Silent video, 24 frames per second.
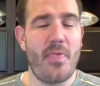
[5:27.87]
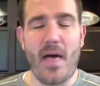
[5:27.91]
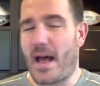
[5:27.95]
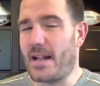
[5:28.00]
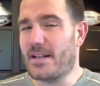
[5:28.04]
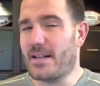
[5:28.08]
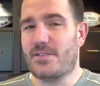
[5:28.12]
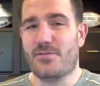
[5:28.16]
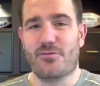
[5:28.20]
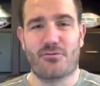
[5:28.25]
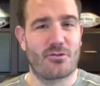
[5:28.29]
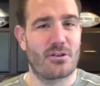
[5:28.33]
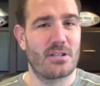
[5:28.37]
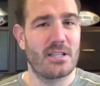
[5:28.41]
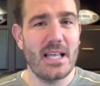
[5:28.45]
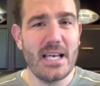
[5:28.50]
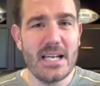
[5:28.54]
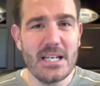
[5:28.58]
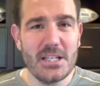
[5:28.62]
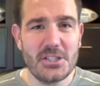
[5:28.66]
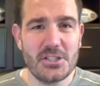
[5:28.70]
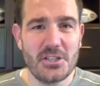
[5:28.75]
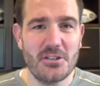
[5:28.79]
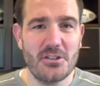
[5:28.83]
That's
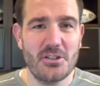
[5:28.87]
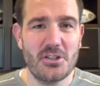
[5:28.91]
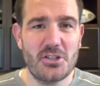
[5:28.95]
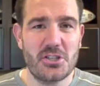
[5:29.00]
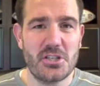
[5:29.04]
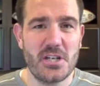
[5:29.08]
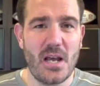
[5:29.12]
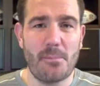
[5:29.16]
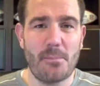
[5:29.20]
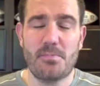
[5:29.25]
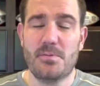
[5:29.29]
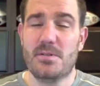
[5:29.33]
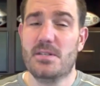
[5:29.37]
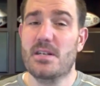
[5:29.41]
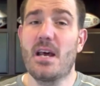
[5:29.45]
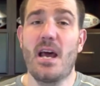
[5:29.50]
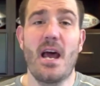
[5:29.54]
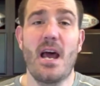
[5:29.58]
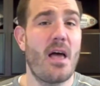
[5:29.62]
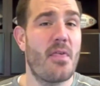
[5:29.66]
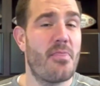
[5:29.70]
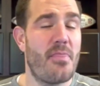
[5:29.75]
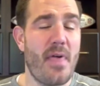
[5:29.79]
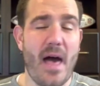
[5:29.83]
relationships.
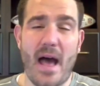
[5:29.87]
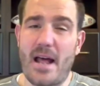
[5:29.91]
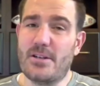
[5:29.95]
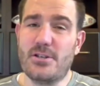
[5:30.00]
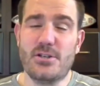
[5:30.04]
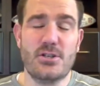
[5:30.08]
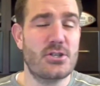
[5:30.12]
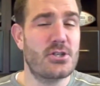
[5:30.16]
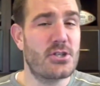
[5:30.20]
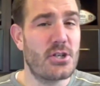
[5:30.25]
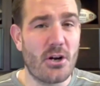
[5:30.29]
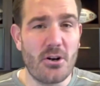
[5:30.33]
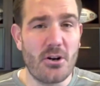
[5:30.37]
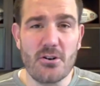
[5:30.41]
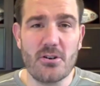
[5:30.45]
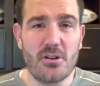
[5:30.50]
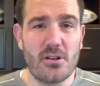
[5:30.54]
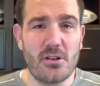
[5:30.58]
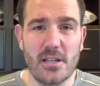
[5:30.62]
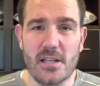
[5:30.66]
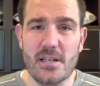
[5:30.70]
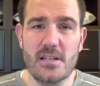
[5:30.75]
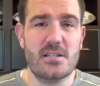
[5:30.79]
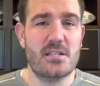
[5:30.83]
That's
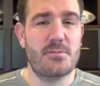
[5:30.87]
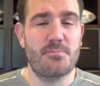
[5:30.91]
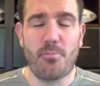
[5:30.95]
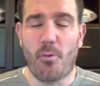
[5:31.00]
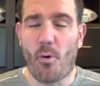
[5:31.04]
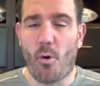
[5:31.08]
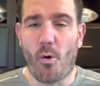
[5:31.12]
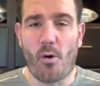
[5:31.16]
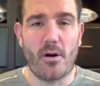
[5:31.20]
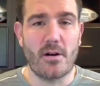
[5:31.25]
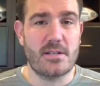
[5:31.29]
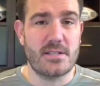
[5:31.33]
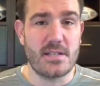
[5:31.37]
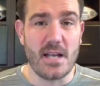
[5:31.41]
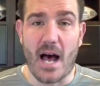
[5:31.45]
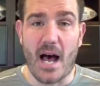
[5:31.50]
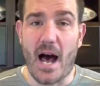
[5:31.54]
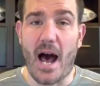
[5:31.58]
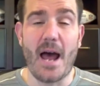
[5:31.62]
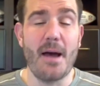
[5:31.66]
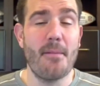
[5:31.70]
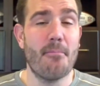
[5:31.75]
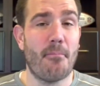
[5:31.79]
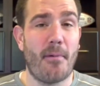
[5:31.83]
certainly sports.
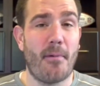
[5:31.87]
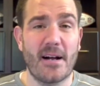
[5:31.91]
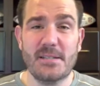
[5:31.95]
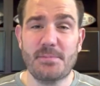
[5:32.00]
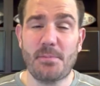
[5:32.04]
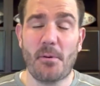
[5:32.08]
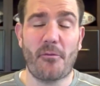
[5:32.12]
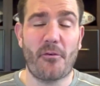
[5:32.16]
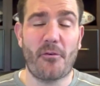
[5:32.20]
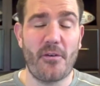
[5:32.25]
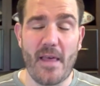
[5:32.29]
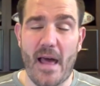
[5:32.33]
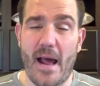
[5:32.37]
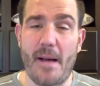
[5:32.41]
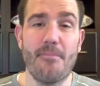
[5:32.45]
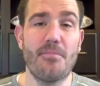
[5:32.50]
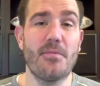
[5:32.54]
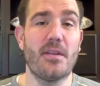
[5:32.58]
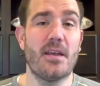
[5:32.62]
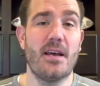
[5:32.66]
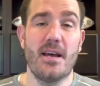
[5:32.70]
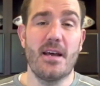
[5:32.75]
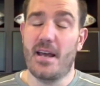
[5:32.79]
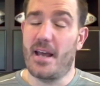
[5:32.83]
I much prefer
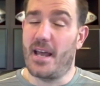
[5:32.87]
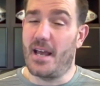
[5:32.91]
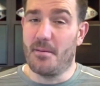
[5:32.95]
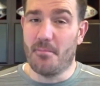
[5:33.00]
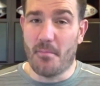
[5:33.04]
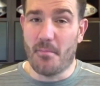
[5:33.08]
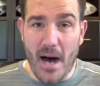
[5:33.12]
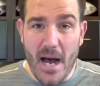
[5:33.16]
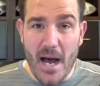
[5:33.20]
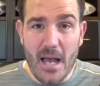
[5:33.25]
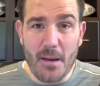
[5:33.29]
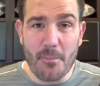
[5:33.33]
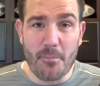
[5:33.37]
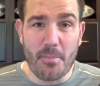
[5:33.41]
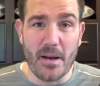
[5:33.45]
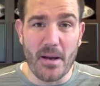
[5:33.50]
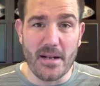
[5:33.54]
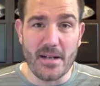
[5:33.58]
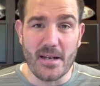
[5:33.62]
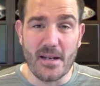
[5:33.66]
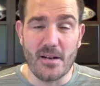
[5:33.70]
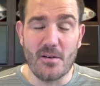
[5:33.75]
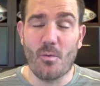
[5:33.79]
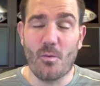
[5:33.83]
that. In my
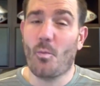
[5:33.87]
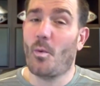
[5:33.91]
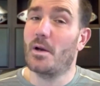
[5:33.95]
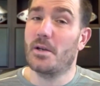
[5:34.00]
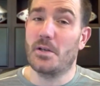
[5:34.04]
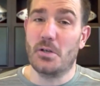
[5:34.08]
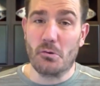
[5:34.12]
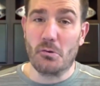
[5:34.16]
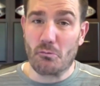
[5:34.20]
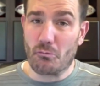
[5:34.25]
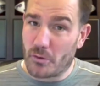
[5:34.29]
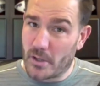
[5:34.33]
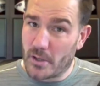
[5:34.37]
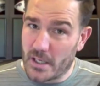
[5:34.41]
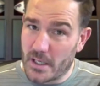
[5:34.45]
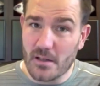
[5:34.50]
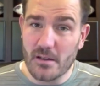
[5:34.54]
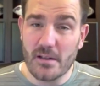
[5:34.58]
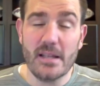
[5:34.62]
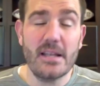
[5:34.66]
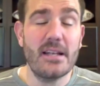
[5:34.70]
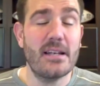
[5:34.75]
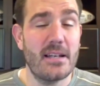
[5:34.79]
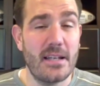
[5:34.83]
opinion, when you
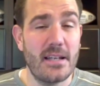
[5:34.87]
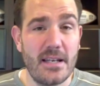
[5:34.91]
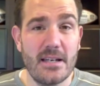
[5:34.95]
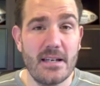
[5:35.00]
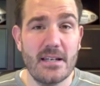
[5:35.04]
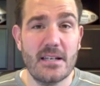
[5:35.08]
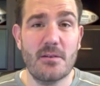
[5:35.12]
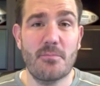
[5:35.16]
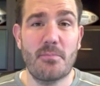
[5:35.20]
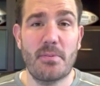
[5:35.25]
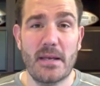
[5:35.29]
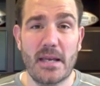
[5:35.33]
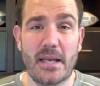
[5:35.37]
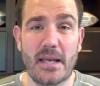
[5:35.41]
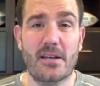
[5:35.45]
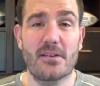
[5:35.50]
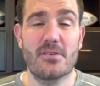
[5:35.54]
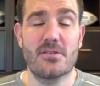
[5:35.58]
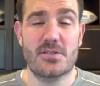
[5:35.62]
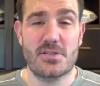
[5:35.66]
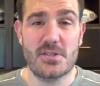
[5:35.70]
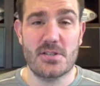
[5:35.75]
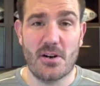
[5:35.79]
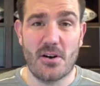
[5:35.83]
really need to be
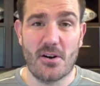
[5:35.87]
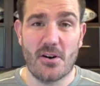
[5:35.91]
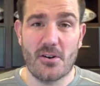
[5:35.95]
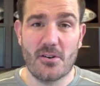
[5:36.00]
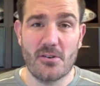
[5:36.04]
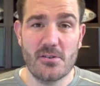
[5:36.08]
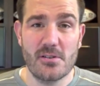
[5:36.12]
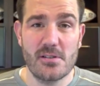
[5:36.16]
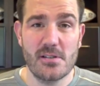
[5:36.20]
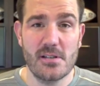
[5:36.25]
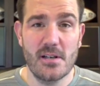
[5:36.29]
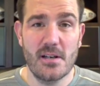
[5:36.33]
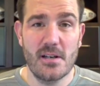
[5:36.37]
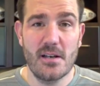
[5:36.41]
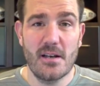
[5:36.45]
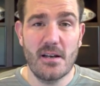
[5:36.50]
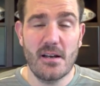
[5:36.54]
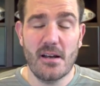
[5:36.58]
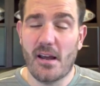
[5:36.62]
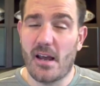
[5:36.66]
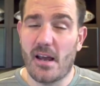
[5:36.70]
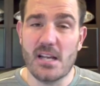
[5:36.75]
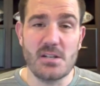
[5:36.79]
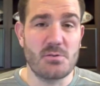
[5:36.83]
concerned
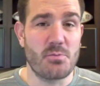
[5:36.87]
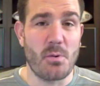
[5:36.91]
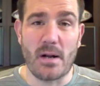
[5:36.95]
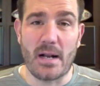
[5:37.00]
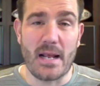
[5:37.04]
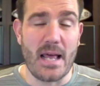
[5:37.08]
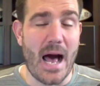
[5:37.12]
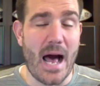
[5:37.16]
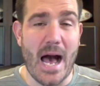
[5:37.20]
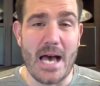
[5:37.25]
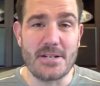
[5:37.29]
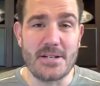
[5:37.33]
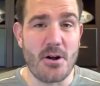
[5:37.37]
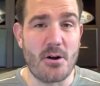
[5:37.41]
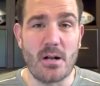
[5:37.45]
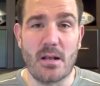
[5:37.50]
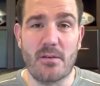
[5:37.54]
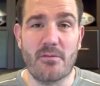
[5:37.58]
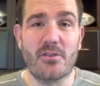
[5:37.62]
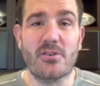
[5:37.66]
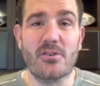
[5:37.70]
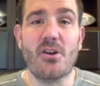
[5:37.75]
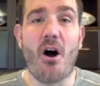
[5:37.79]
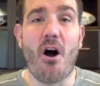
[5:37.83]
is when guys
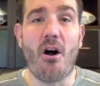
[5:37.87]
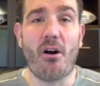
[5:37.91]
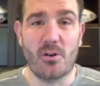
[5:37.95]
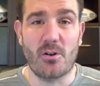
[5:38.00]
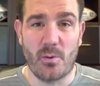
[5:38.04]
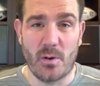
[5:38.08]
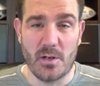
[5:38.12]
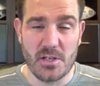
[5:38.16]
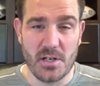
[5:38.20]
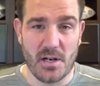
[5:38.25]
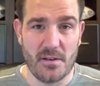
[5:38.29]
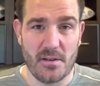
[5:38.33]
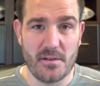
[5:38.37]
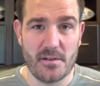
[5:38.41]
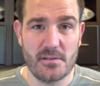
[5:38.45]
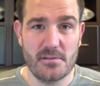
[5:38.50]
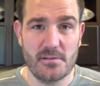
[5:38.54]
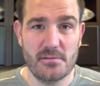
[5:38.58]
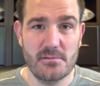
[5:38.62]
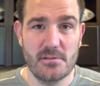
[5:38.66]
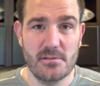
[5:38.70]
aren't even talking to each other.